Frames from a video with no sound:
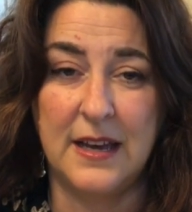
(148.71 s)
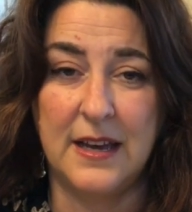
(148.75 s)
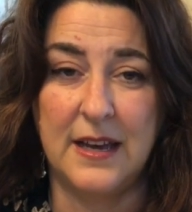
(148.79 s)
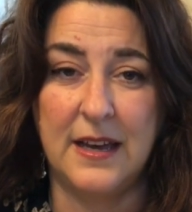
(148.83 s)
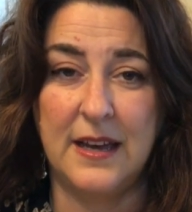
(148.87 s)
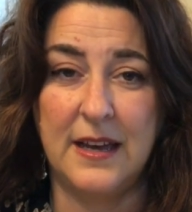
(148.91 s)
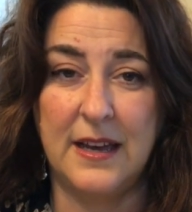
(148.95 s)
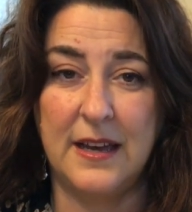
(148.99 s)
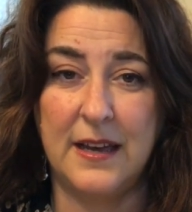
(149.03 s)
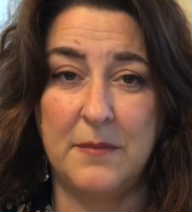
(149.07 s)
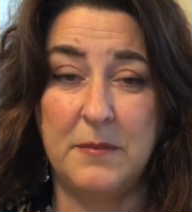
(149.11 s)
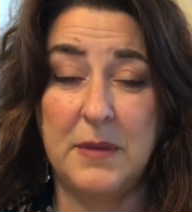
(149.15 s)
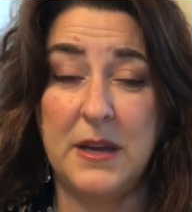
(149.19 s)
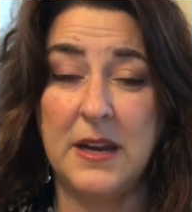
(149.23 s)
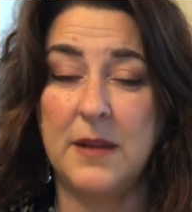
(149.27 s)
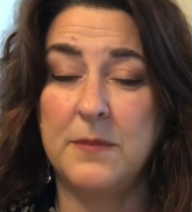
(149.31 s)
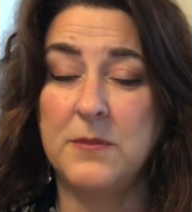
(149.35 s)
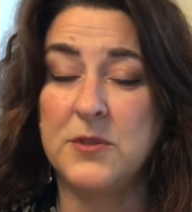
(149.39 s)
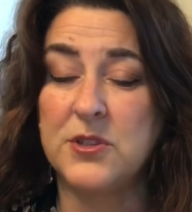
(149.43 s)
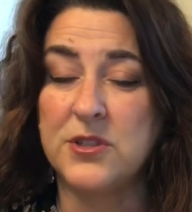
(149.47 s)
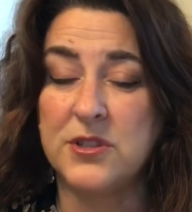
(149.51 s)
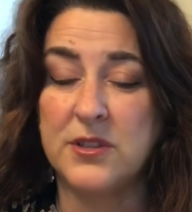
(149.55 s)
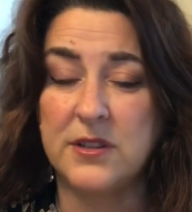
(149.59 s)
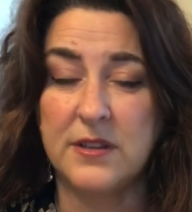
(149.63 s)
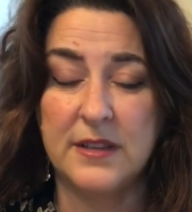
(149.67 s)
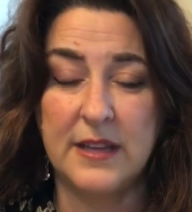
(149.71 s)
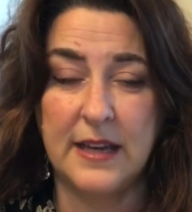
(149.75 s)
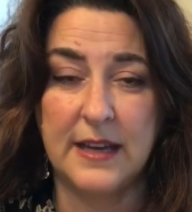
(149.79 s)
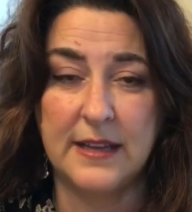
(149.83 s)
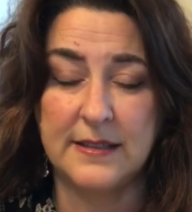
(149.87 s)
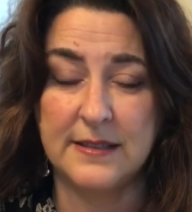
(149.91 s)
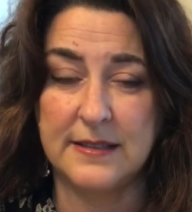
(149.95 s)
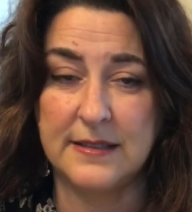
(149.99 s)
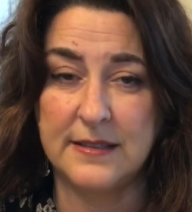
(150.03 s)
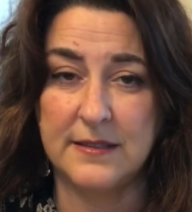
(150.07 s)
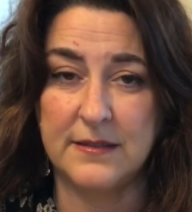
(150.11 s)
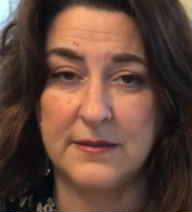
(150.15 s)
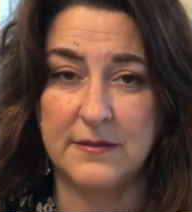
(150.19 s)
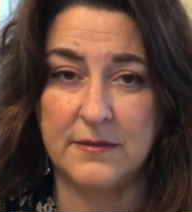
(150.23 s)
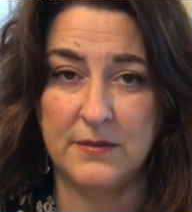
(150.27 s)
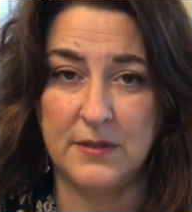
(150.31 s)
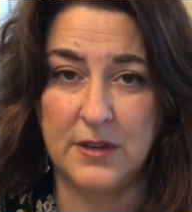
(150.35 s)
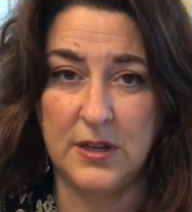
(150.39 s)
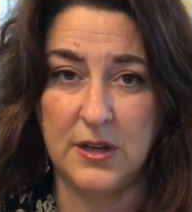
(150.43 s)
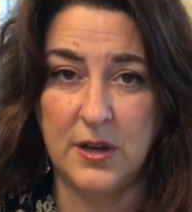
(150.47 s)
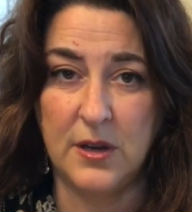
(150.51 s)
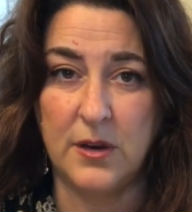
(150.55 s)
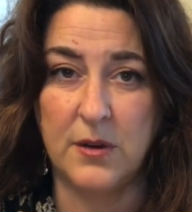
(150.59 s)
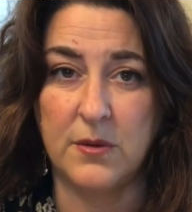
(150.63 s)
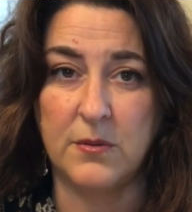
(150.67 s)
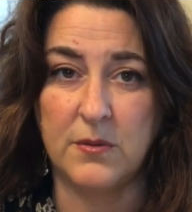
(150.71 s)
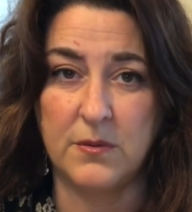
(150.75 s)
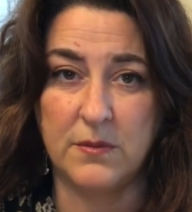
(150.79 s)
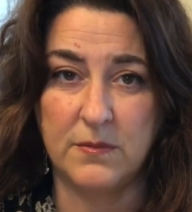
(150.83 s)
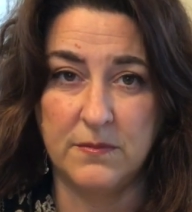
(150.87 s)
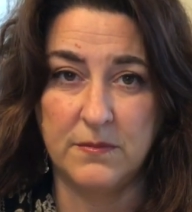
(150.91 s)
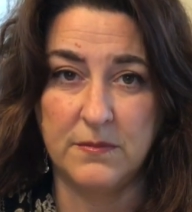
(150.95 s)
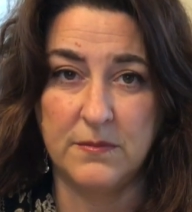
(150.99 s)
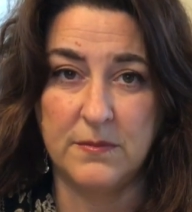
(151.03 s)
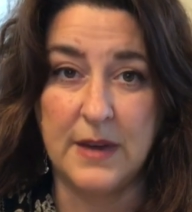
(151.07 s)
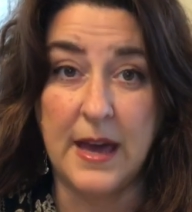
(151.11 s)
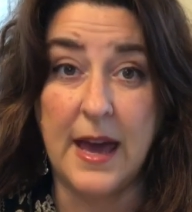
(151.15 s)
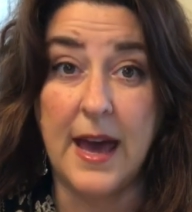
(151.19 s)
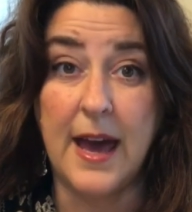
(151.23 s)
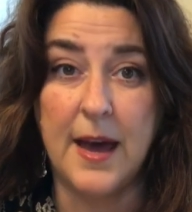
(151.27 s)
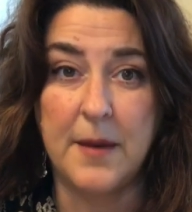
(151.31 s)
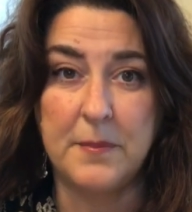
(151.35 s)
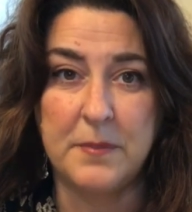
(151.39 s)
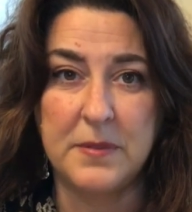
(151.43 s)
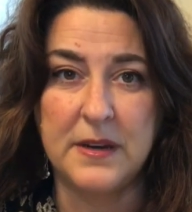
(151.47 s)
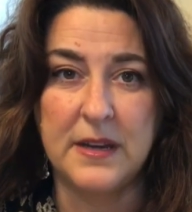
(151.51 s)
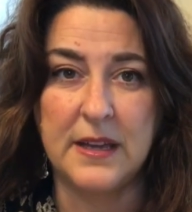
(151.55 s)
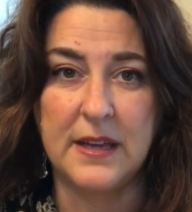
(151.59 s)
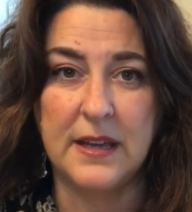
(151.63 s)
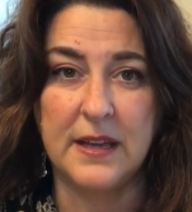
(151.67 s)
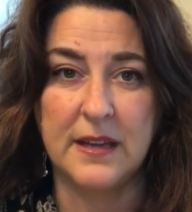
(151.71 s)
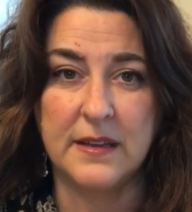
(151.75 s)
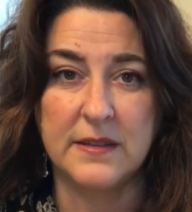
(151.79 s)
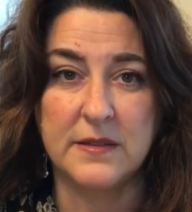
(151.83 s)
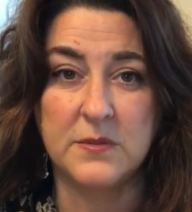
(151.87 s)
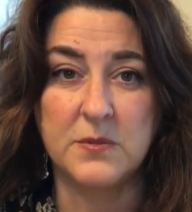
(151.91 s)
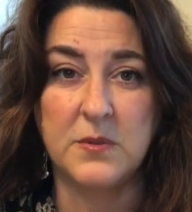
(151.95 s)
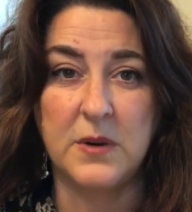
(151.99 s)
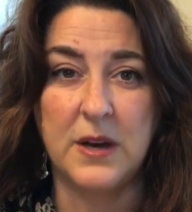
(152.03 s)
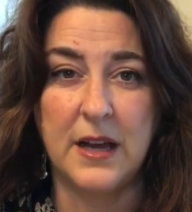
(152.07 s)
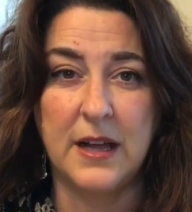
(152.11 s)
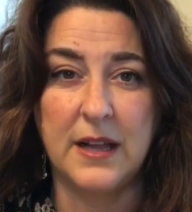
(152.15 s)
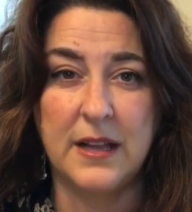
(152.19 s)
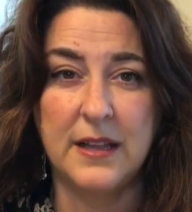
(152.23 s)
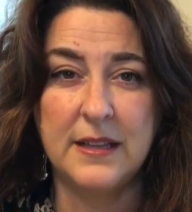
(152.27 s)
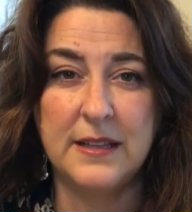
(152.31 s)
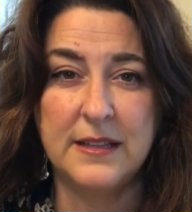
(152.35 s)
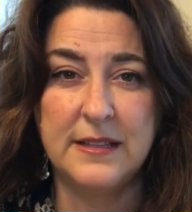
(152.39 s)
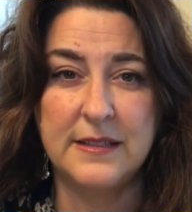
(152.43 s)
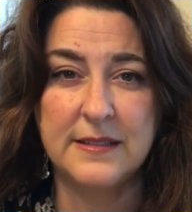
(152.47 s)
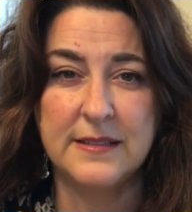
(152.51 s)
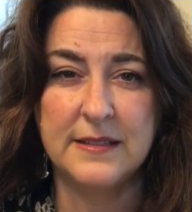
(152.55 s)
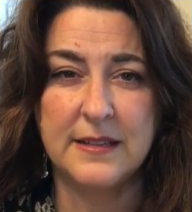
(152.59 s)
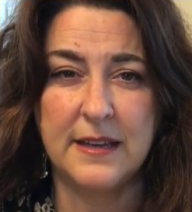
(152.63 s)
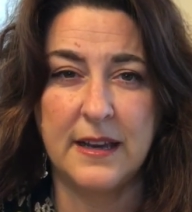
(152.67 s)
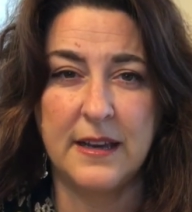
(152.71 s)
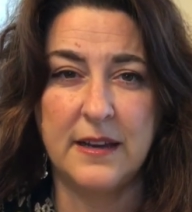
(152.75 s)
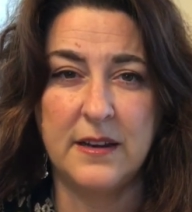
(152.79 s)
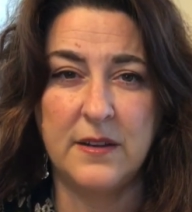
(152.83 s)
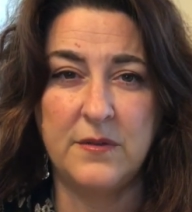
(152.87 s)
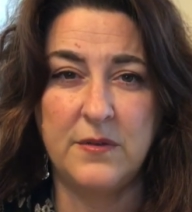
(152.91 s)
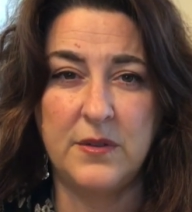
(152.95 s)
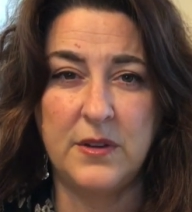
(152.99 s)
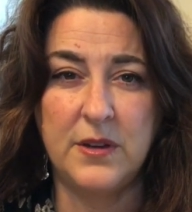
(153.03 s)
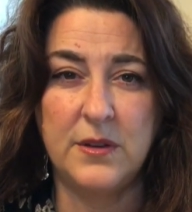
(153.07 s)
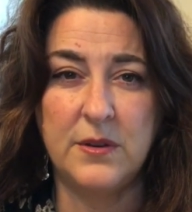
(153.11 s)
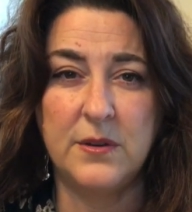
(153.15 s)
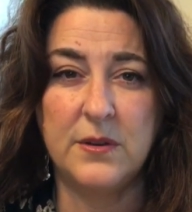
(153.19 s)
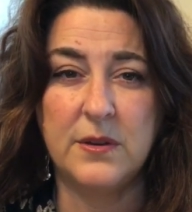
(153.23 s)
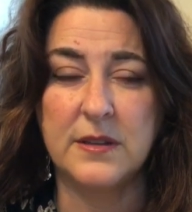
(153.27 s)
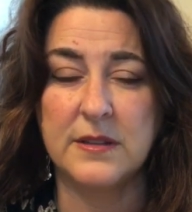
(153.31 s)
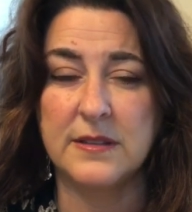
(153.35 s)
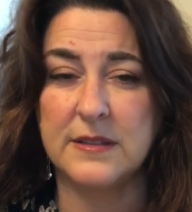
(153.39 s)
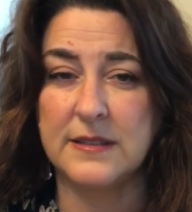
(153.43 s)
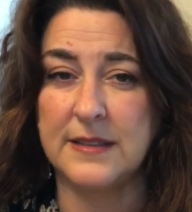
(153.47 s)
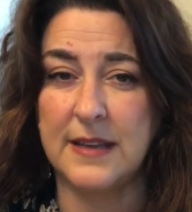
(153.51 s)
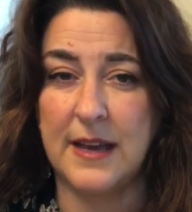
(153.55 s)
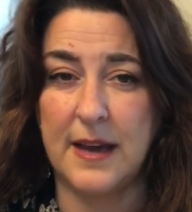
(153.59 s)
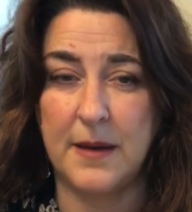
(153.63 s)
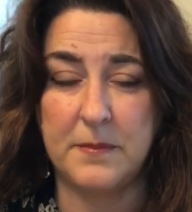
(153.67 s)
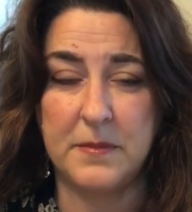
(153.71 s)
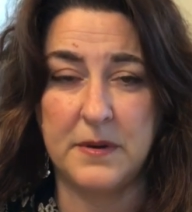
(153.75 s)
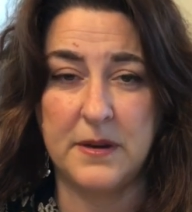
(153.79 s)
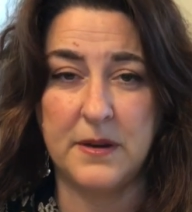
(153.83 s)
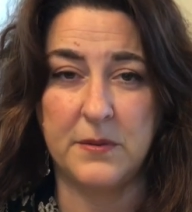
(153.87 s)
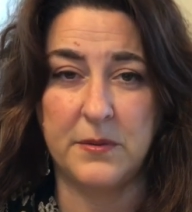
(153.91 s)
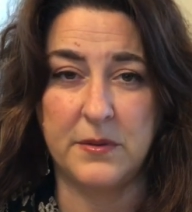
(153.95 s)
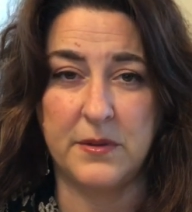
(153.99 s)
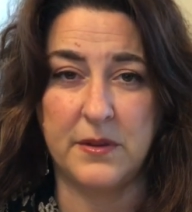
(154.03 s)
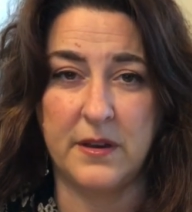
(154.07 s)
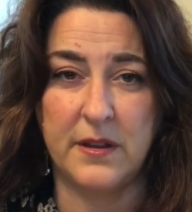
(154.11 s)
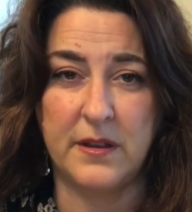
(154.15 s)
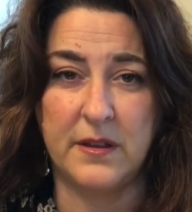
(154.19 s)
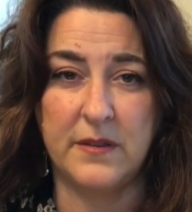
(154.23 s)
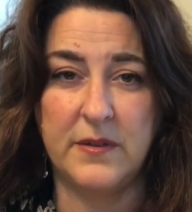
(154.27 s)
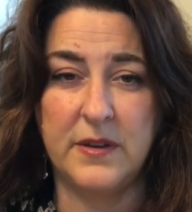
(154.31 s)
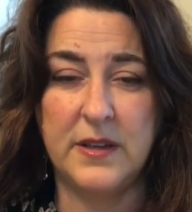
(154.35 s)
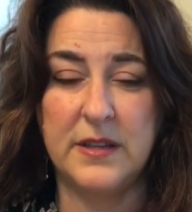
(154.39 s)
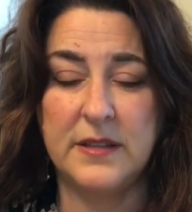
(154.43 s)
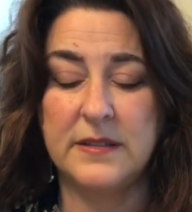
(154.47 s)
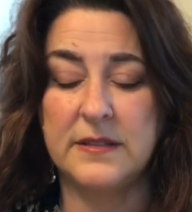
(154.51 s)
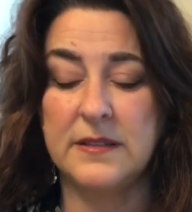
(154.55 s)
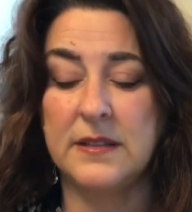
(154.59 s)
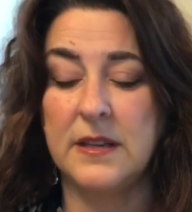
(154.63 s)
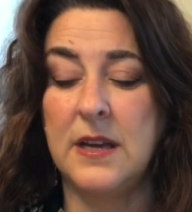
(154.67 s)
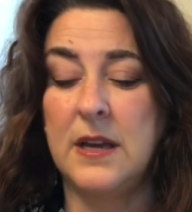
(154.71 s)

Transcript: And I'm sure that's, happening as well inside of you because it's happening with all of us.